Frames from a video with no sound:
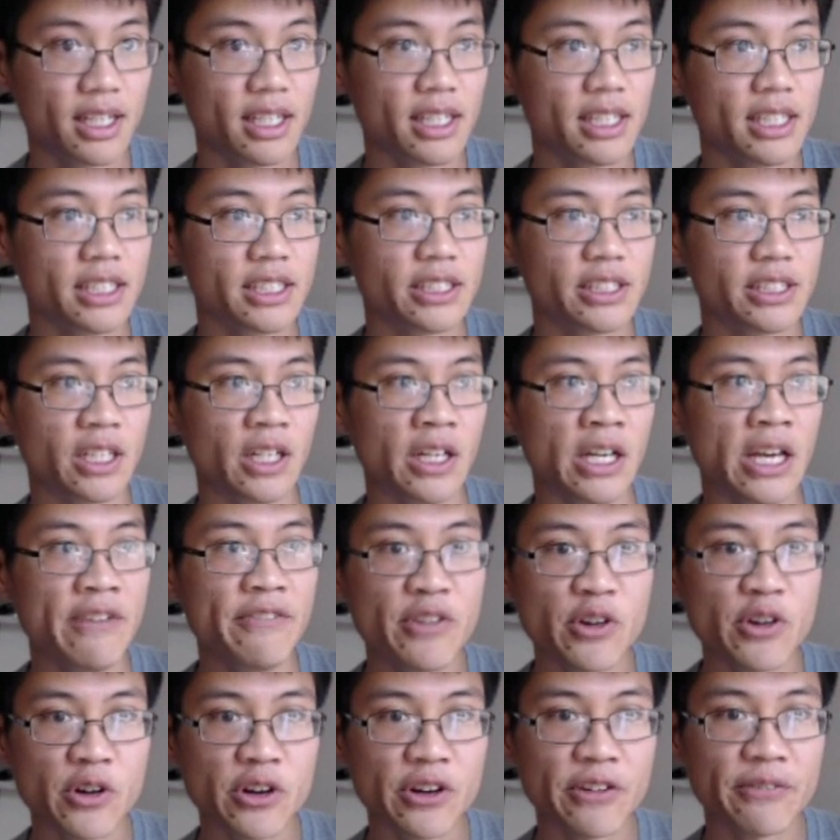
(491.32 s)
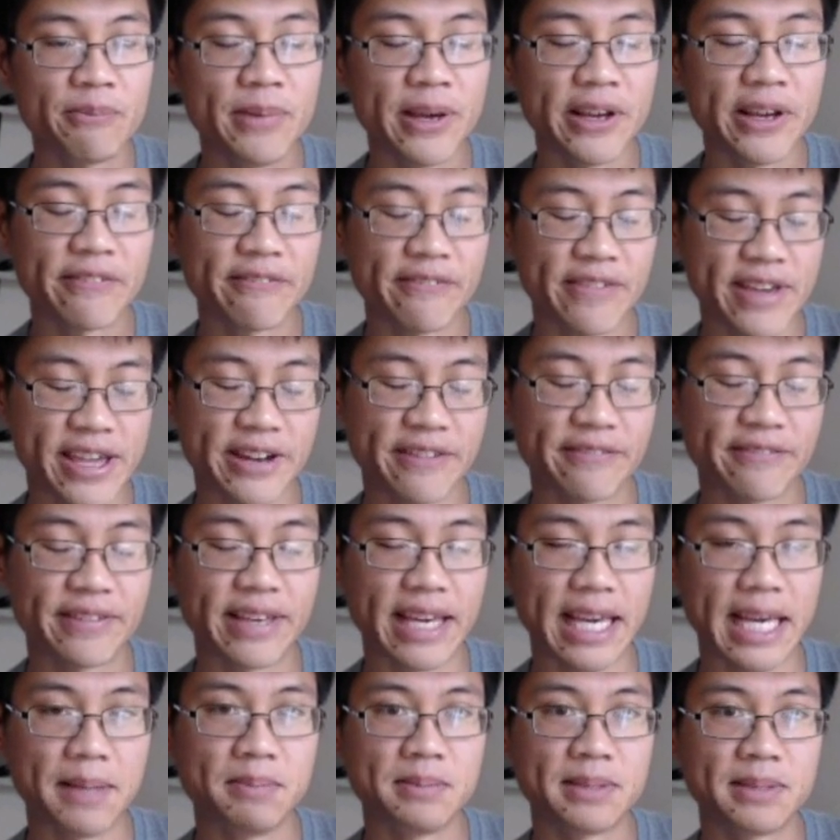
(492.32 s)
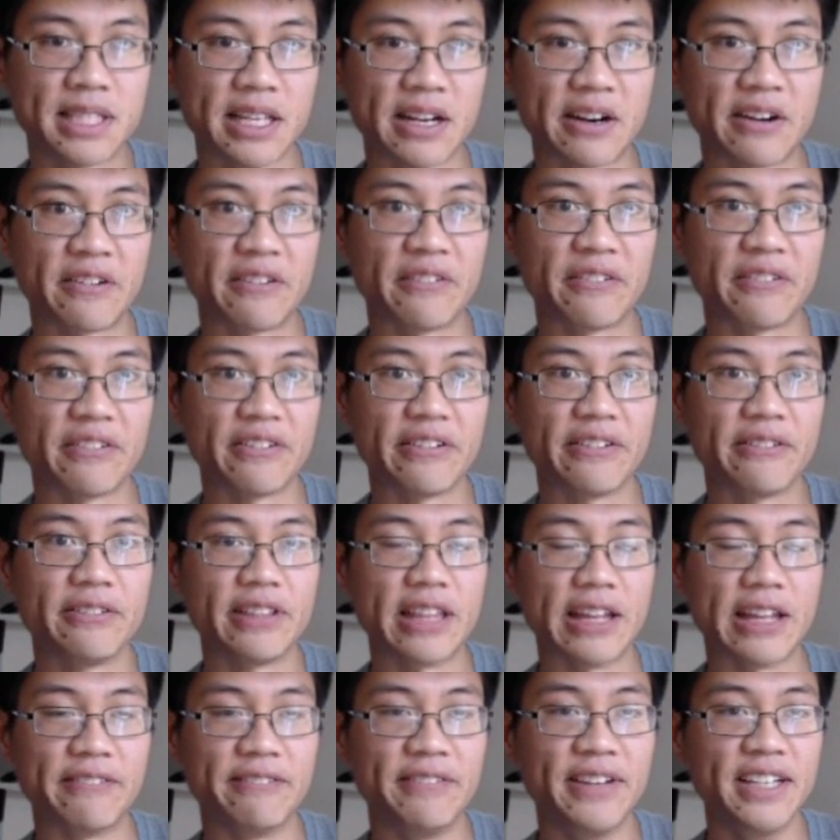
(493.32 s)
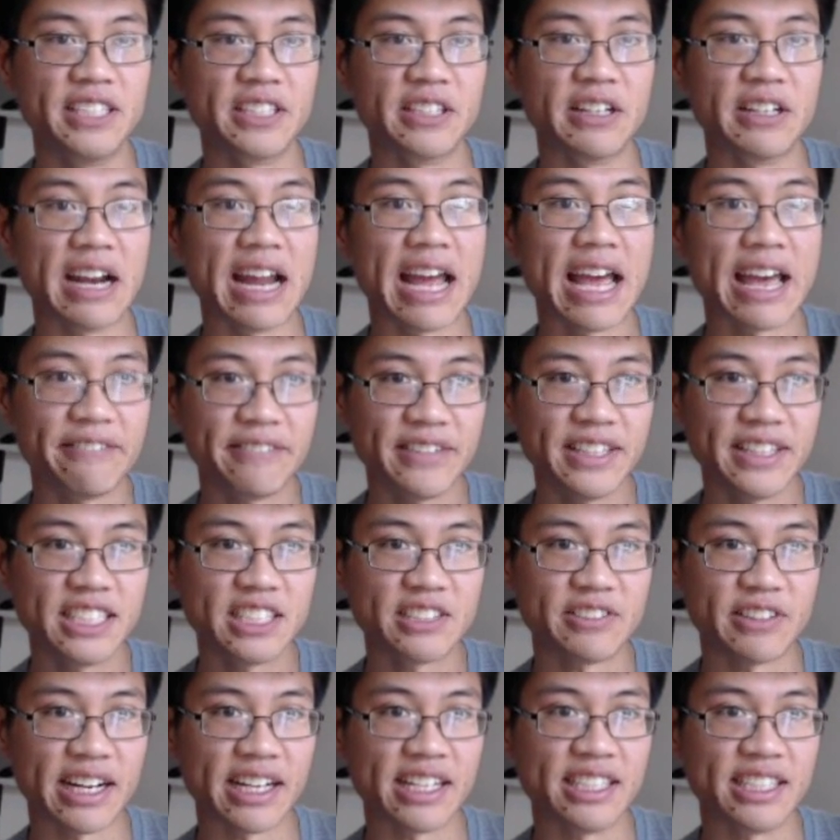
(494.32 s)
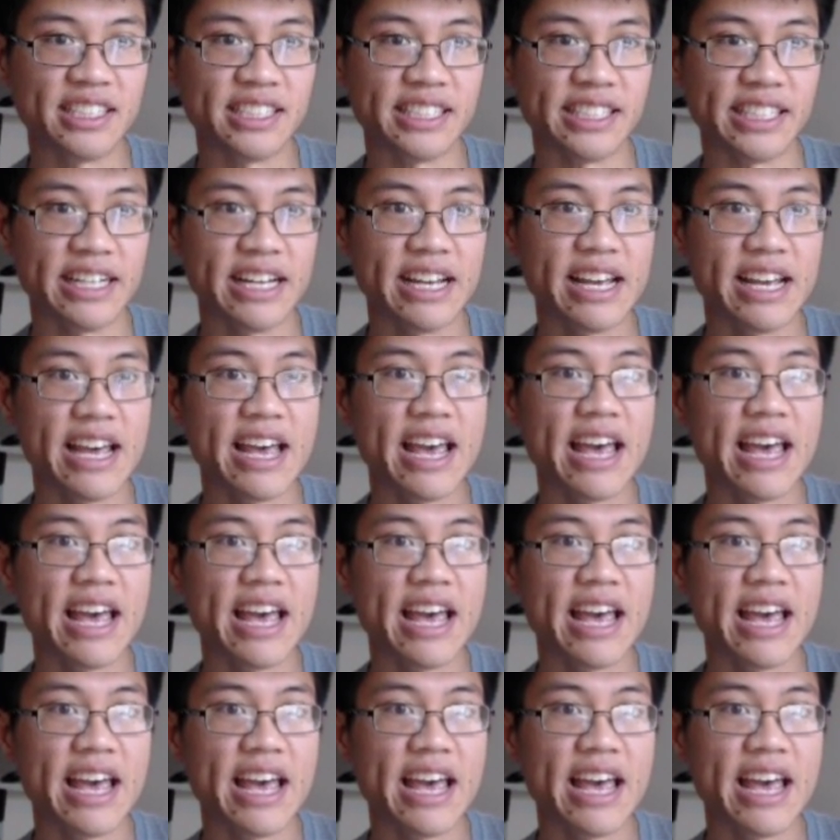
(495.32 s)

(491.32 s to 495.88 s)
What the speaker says: So if you're a big fan of games that feature heavy strategy,